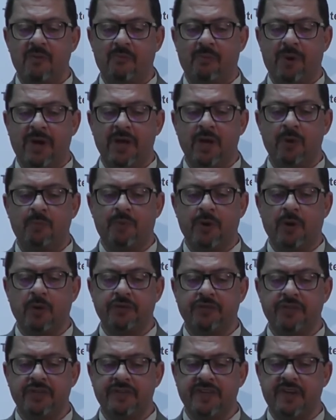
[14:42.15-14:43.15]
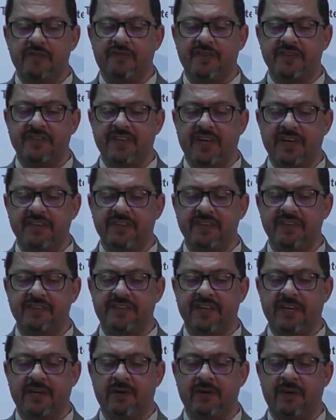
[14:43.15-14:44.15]
by approaches emphasizing
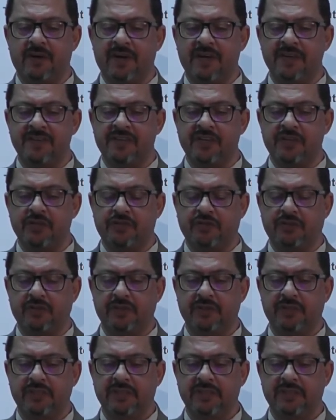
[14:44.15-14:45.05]
secularization,